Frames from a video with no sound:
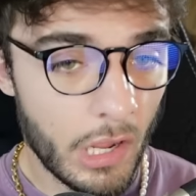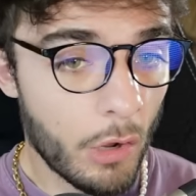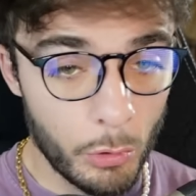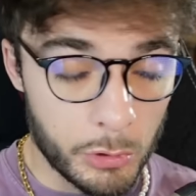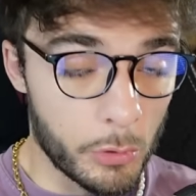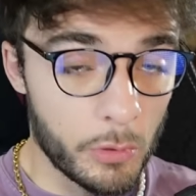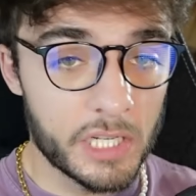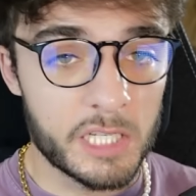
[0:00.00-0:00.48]

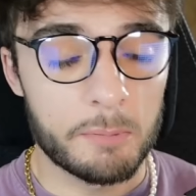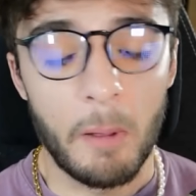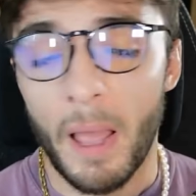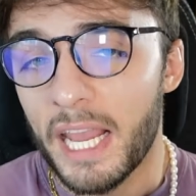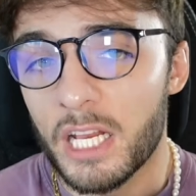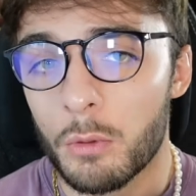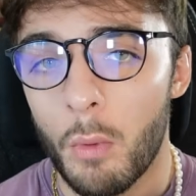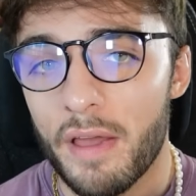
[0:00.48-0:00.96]
which would
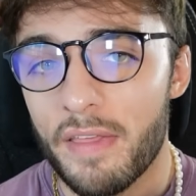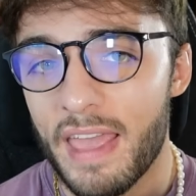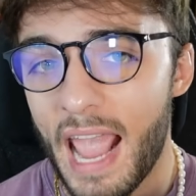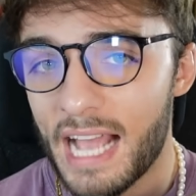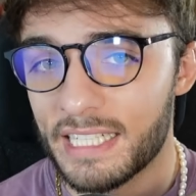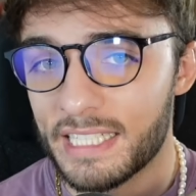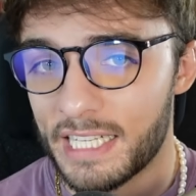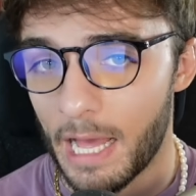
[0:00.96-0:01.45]
explain why they
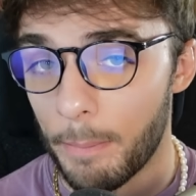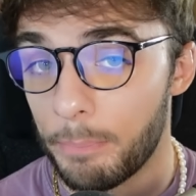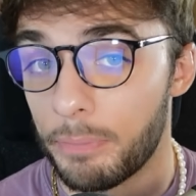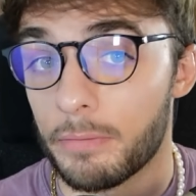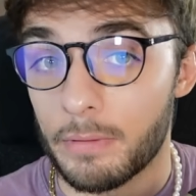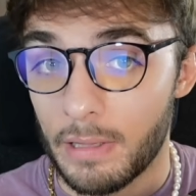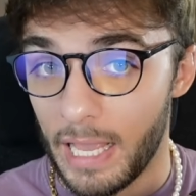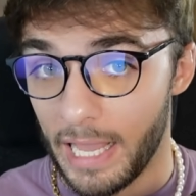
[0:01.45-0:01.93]
ended up
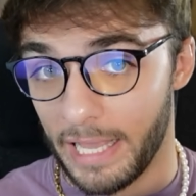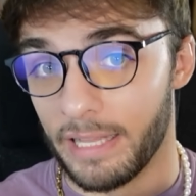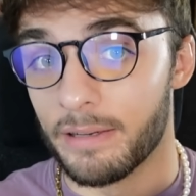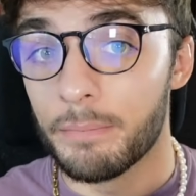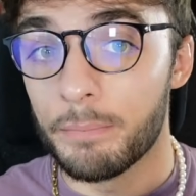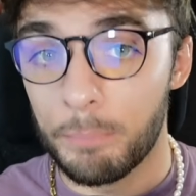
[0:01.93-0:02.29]
in